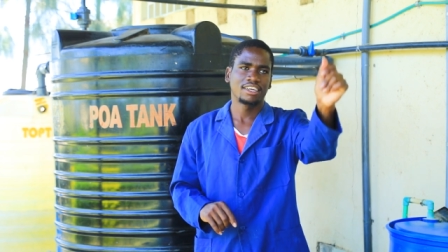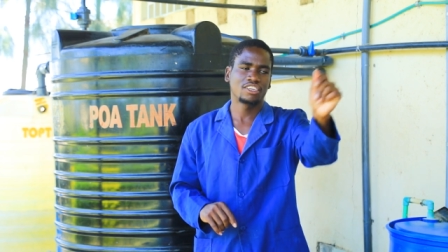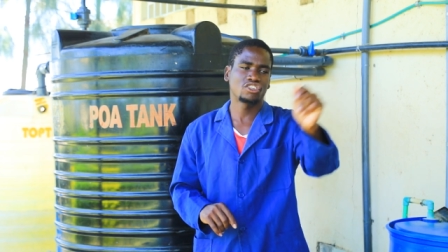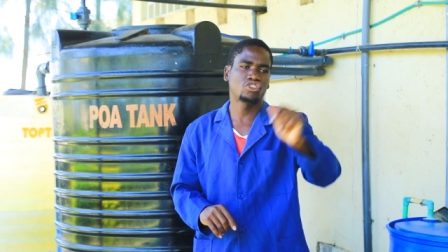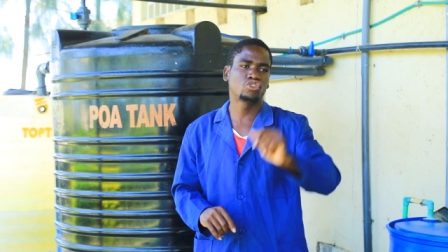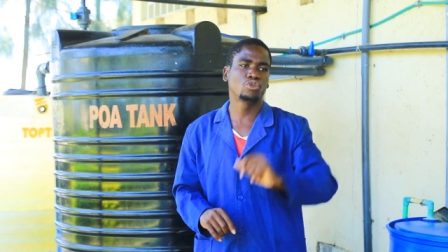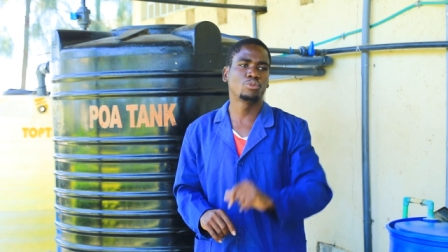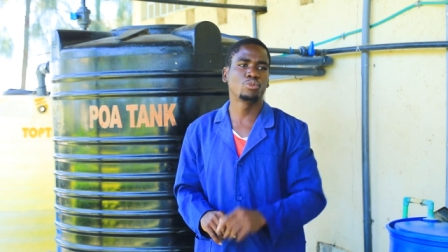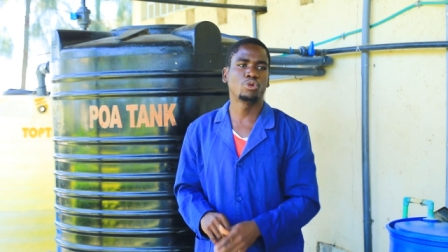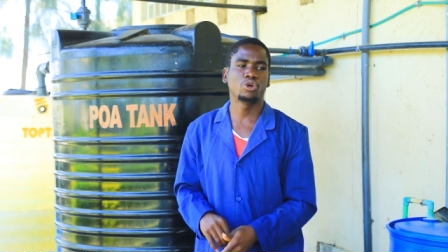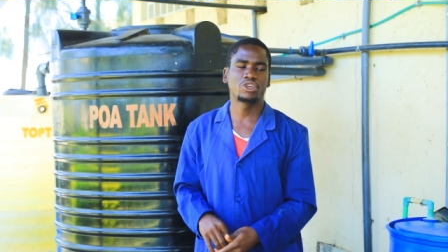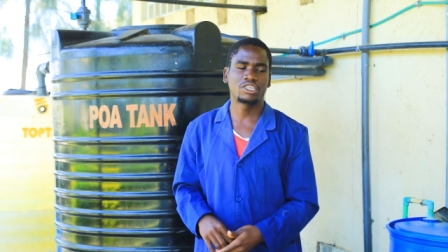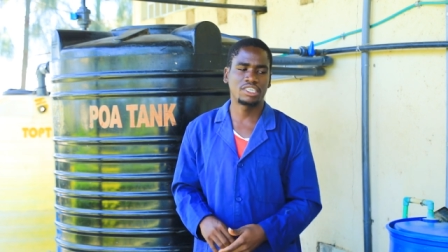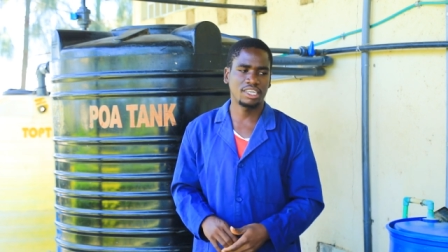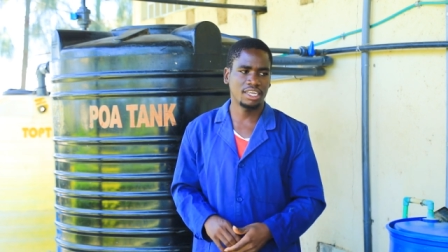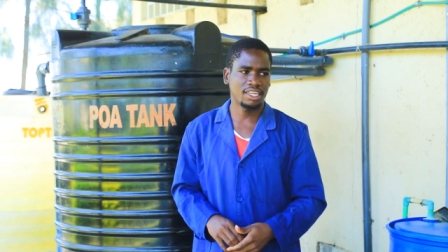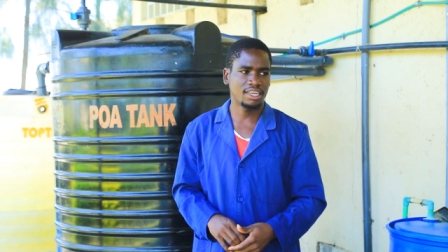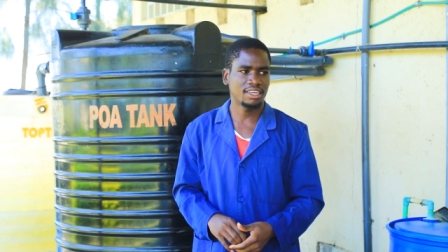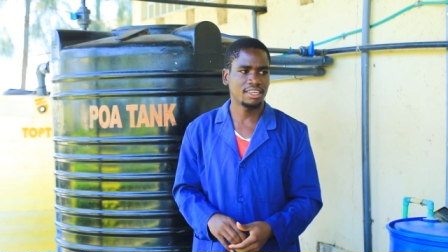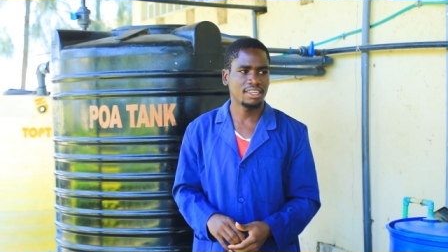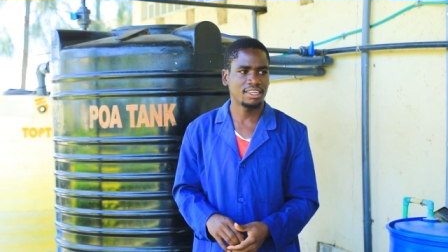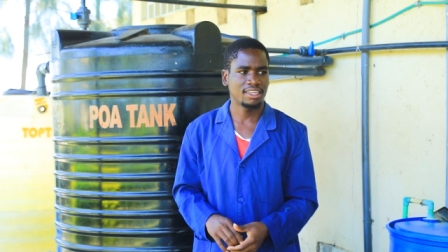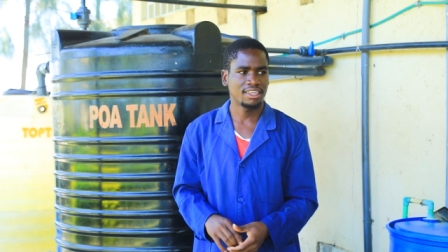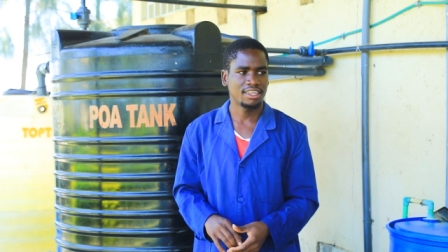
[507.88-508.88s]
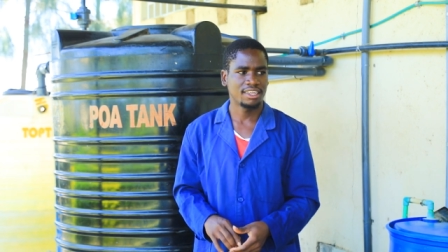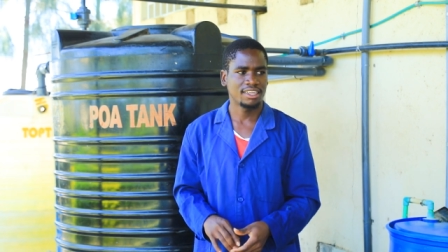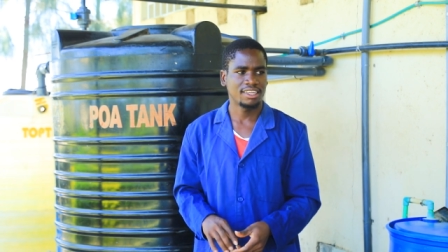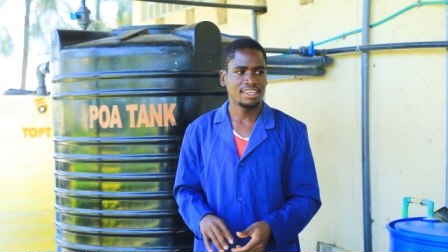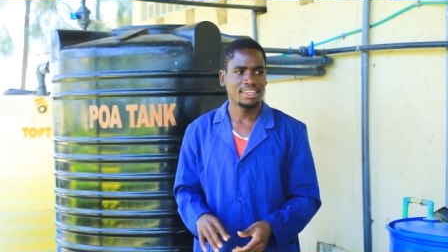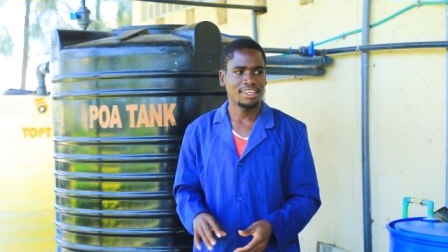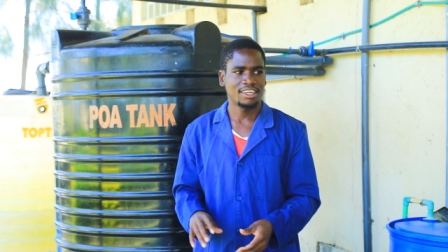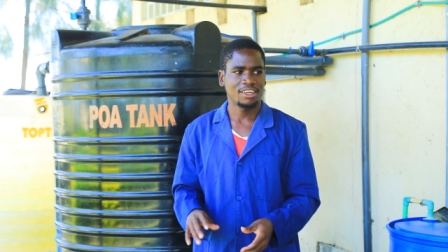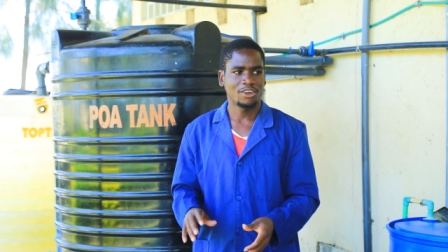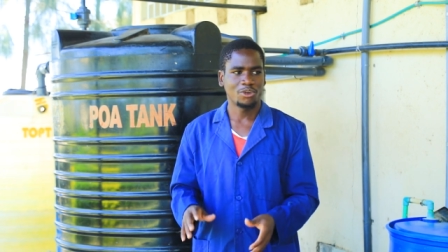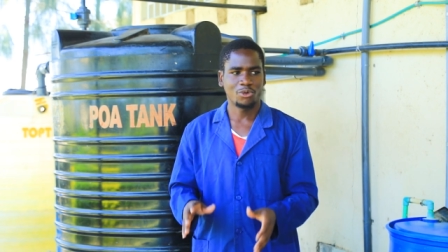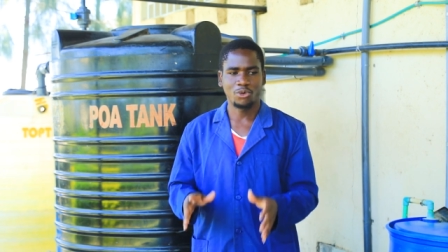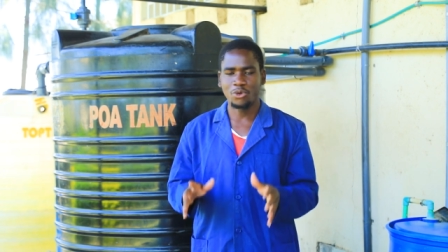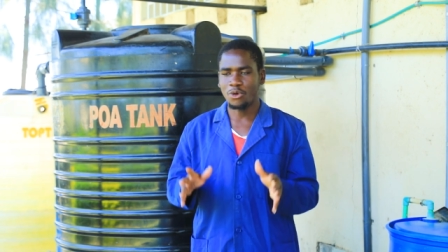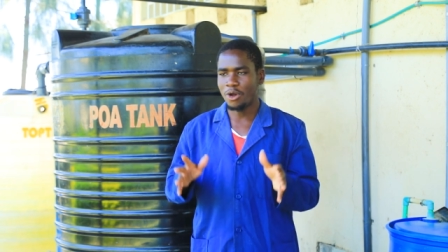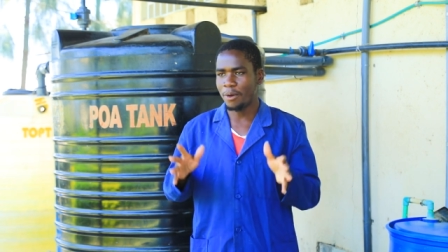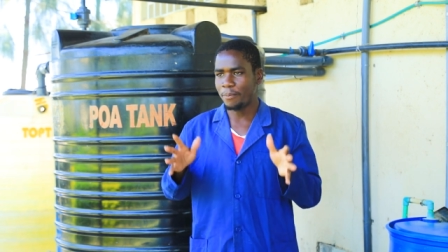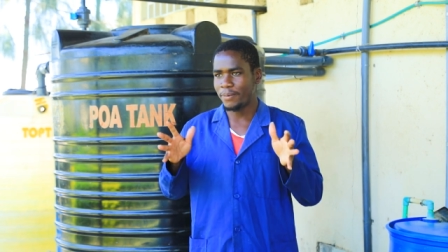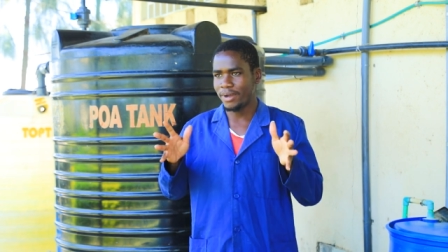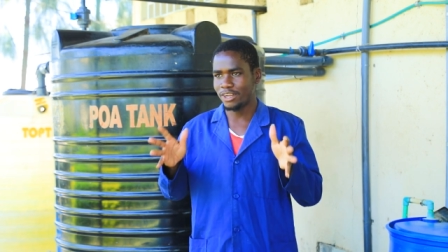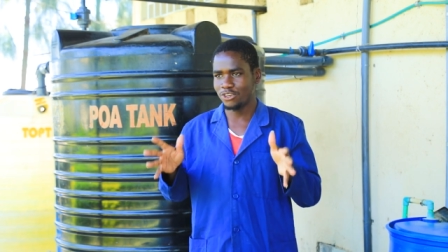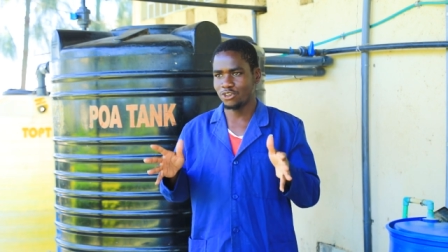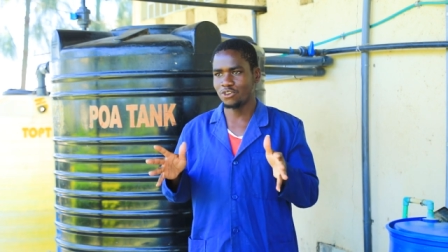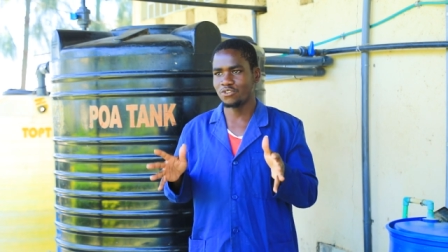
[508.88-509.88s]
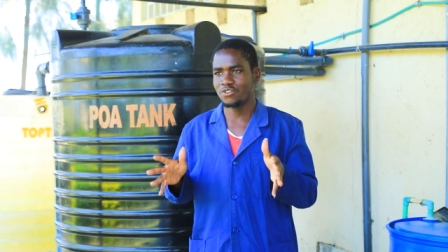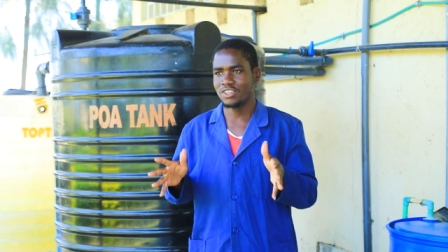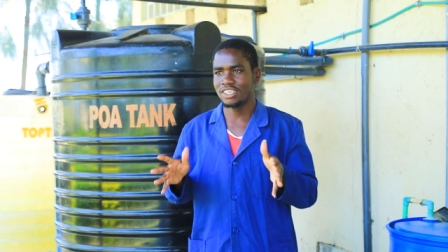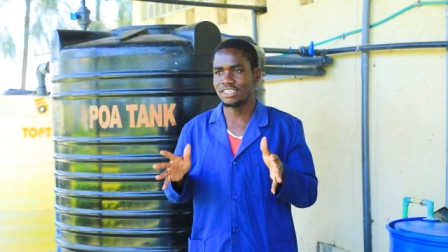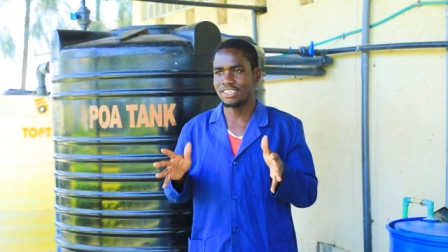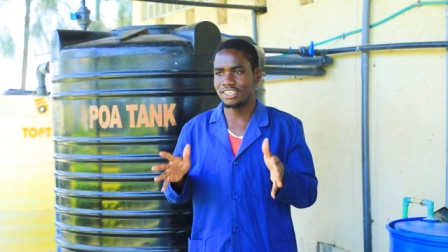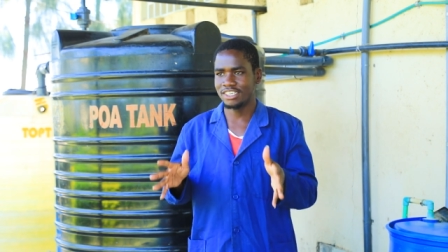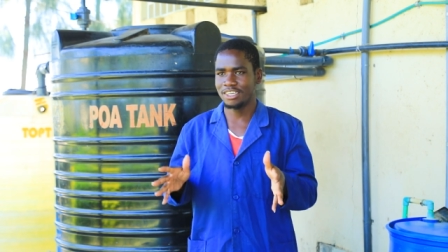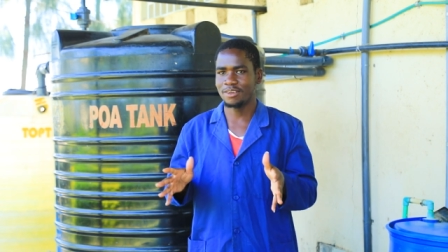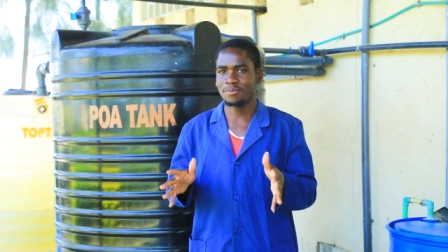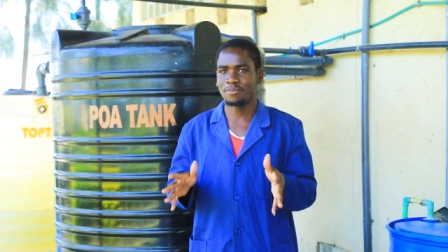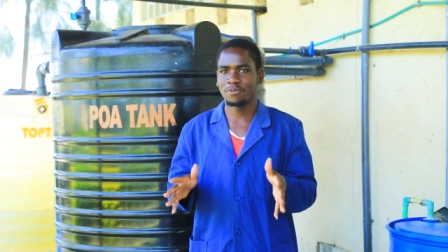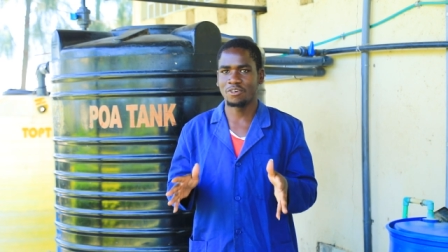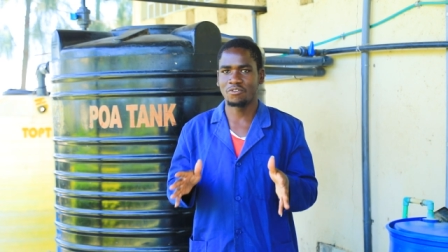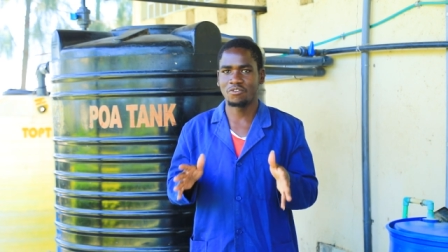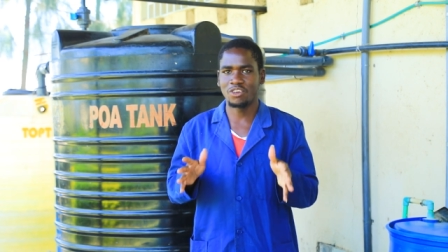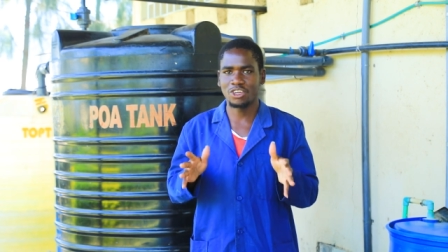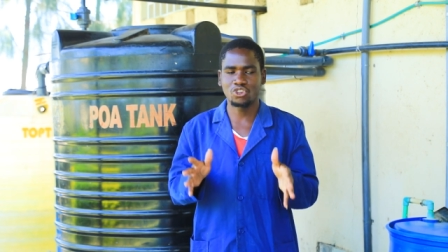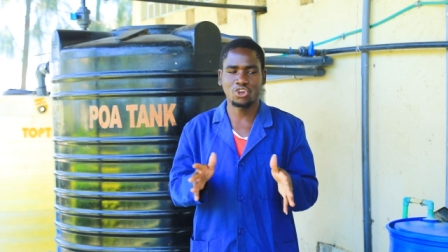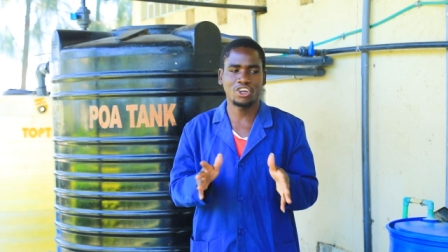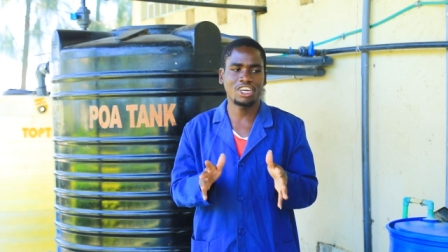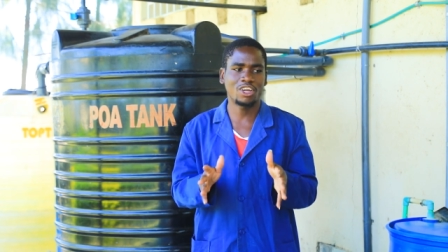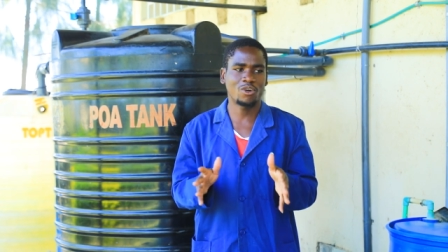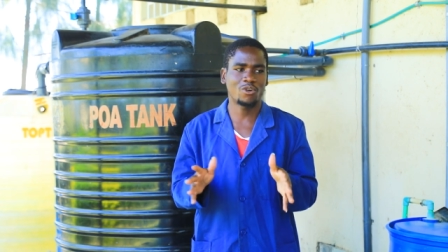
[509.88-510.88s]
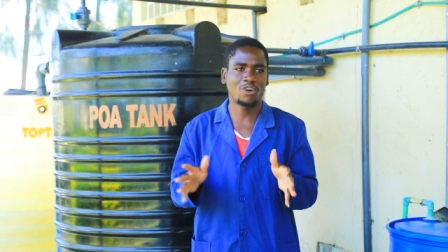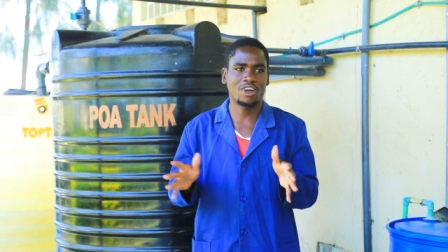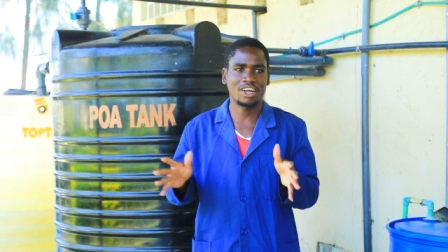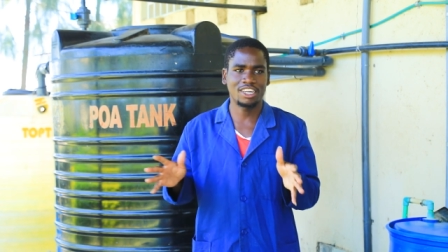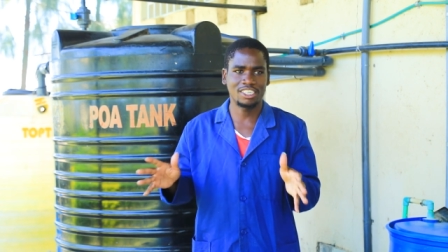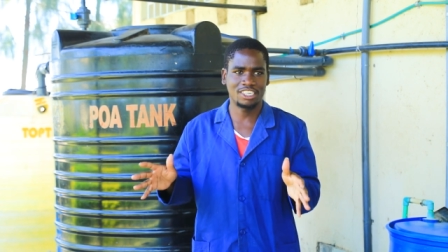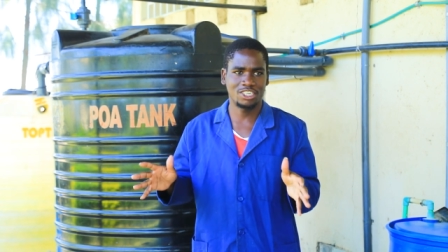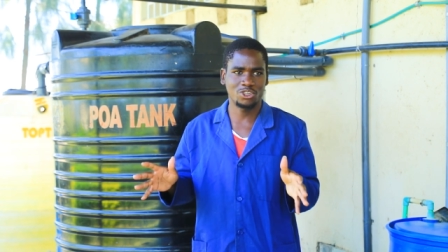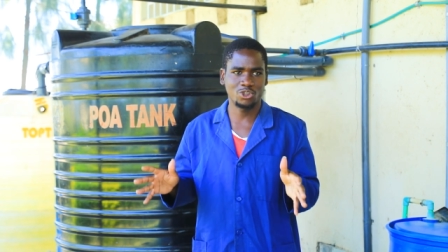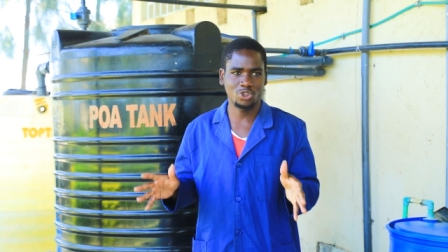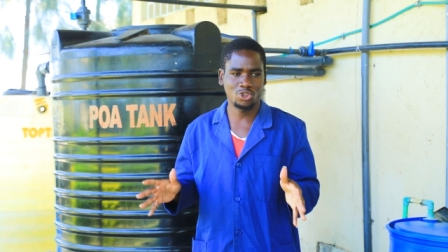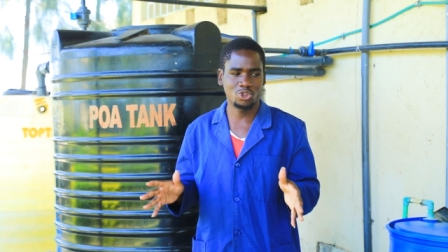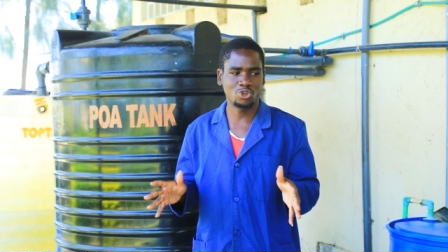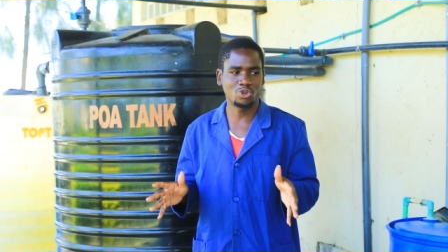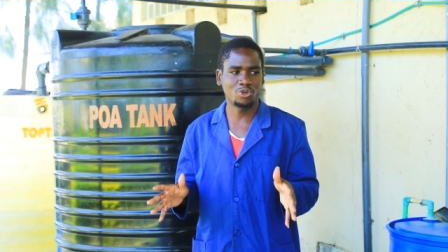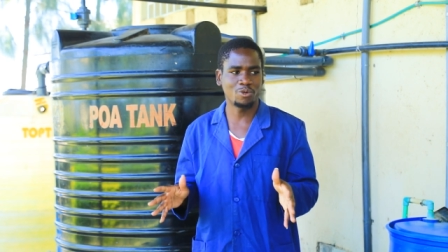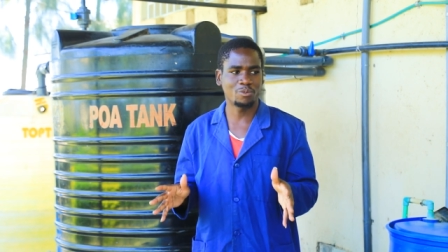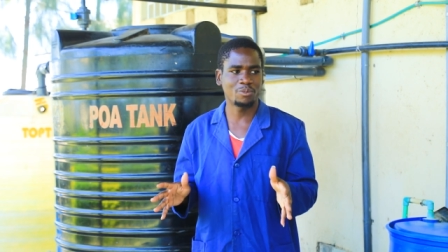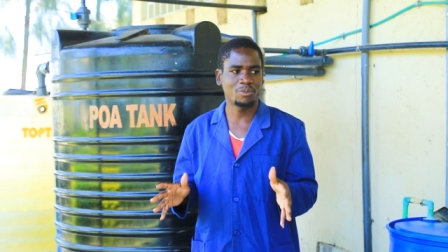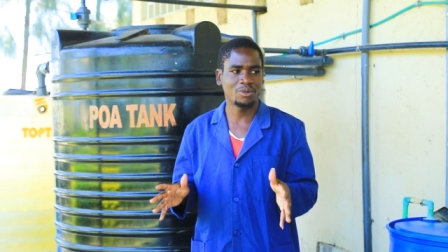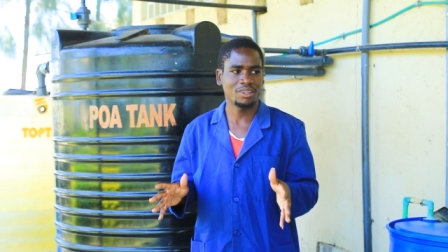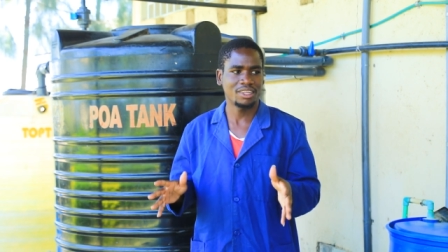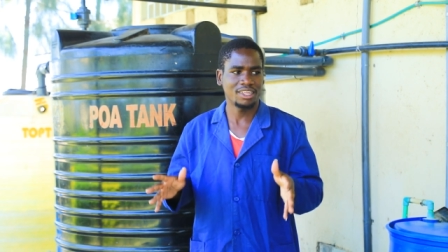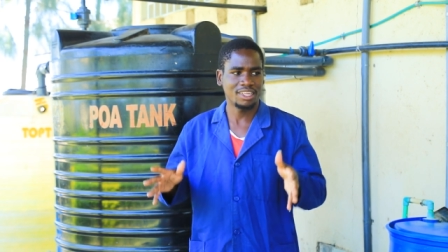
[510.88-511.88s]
Sumu Hotel. We were part of the team, Victoria Aquaculture Youth Group,